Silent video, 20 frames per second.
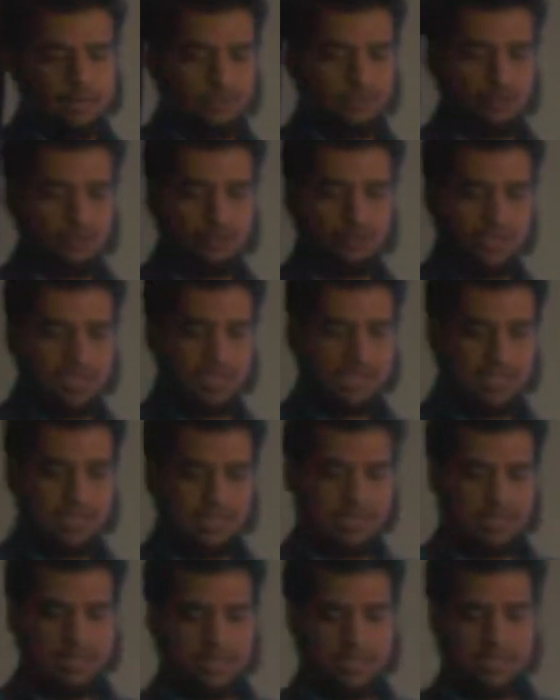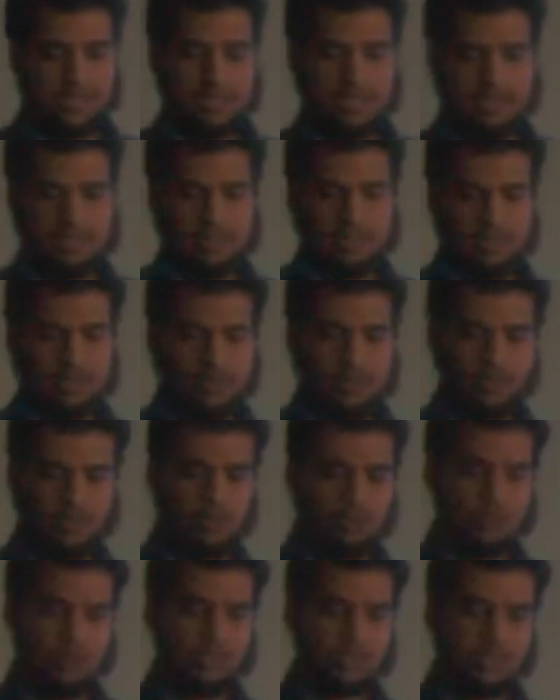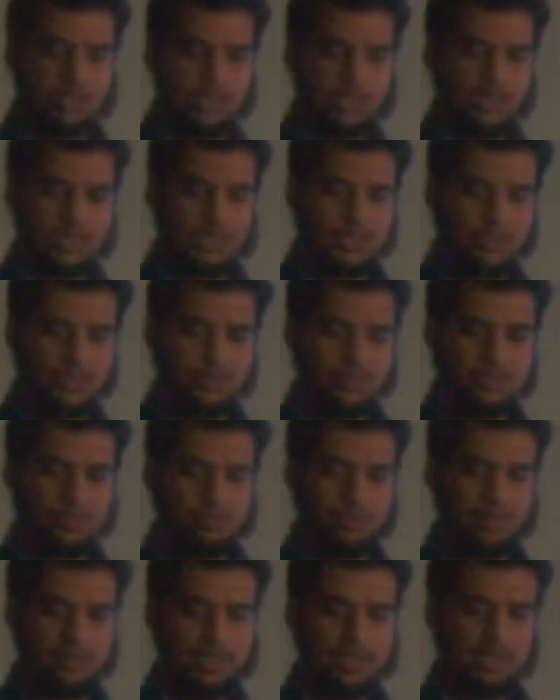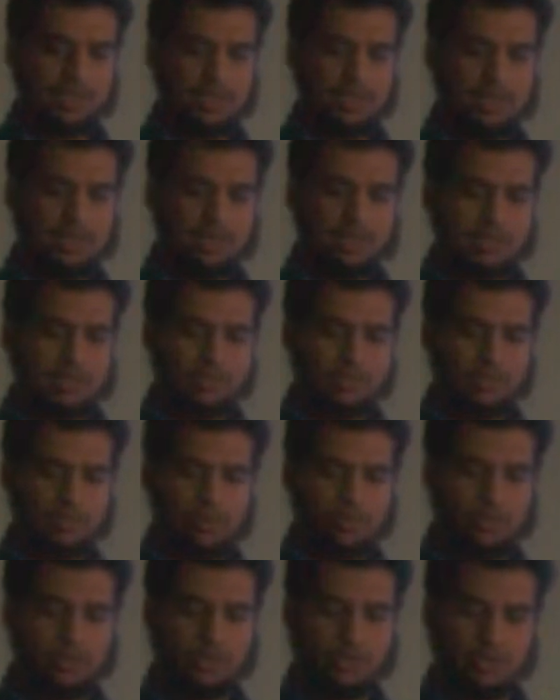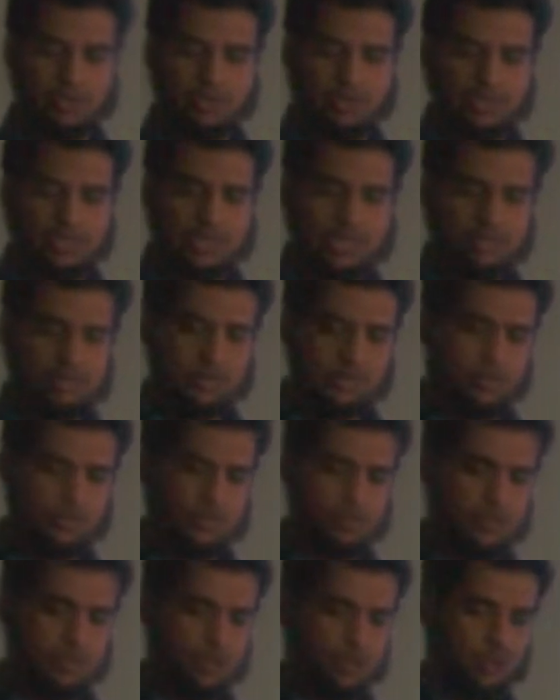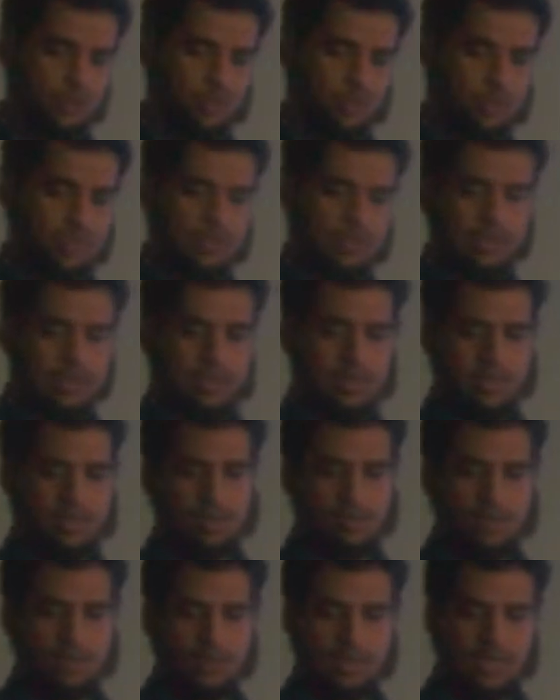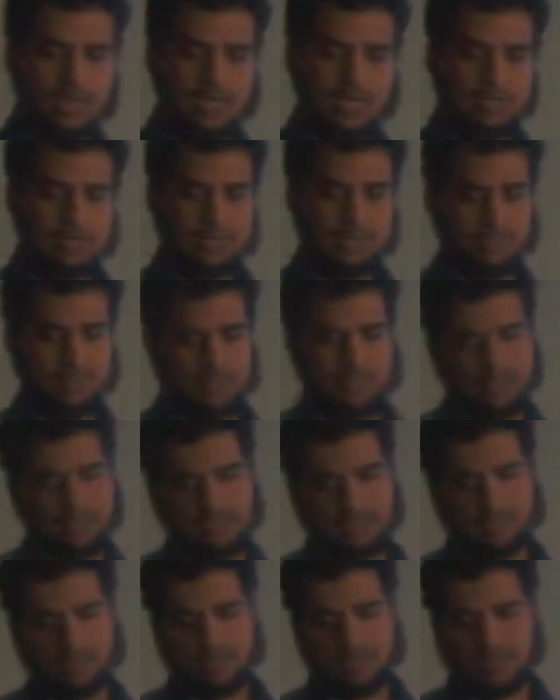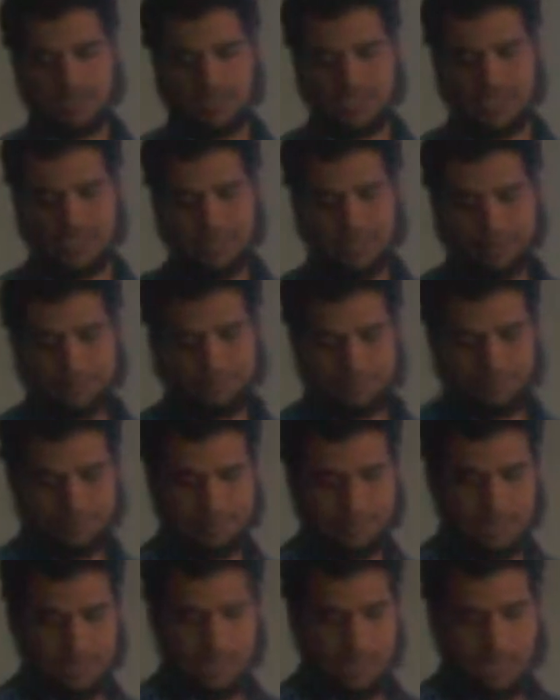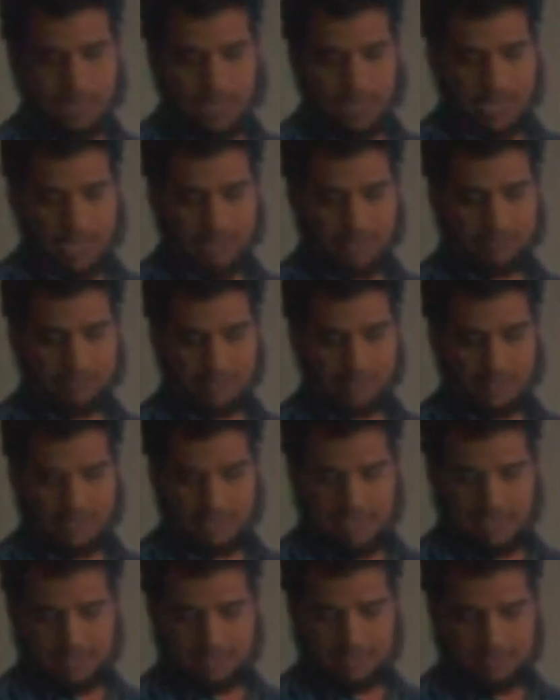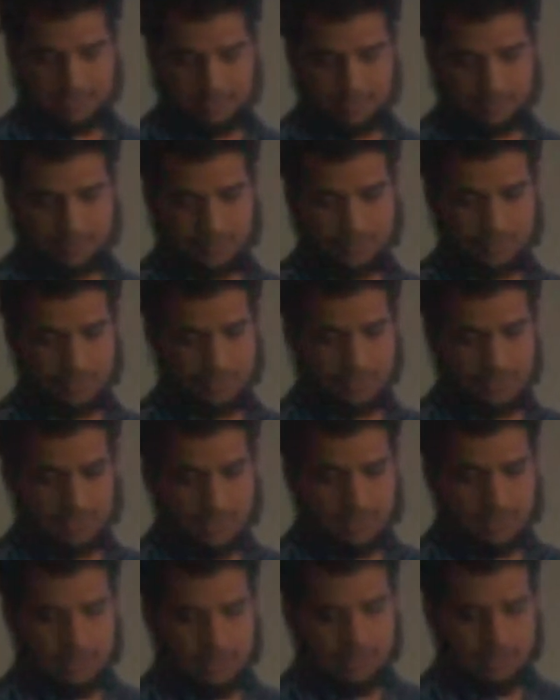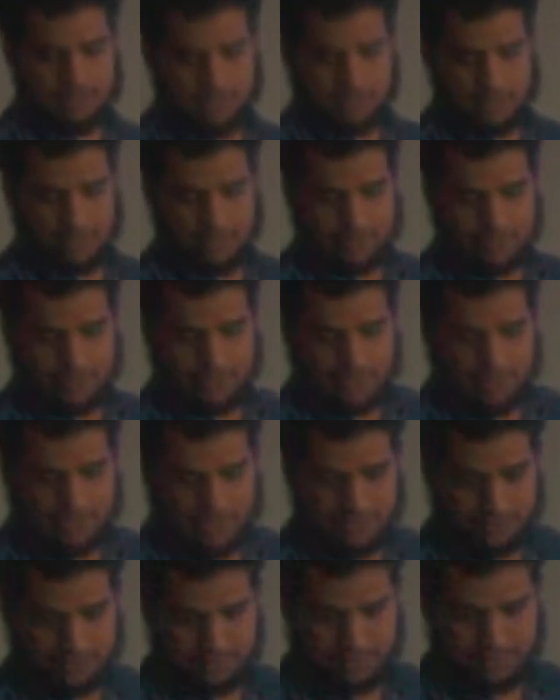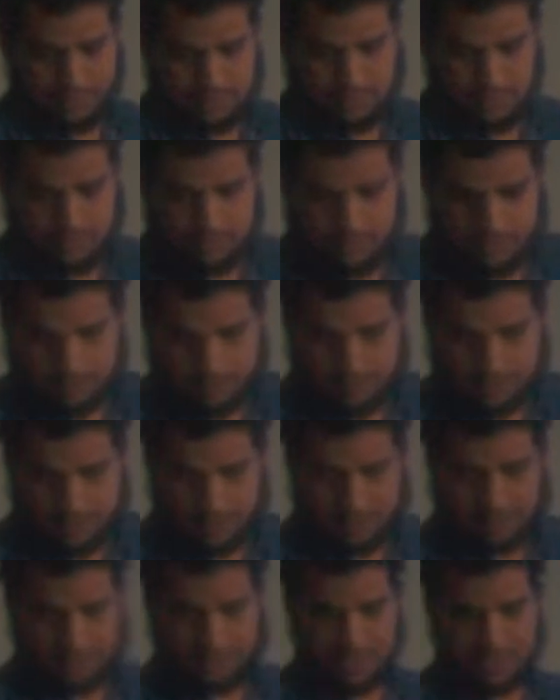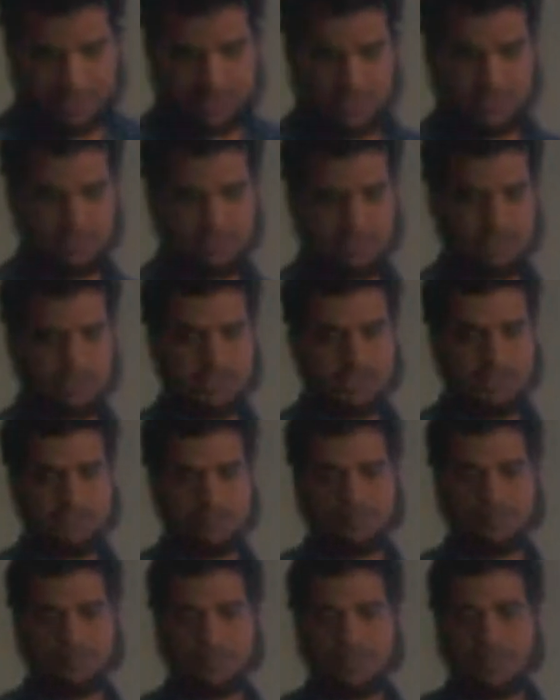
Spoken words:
to make all trunks, or to make in order to sure all lugs is clear. After that, they have the third step.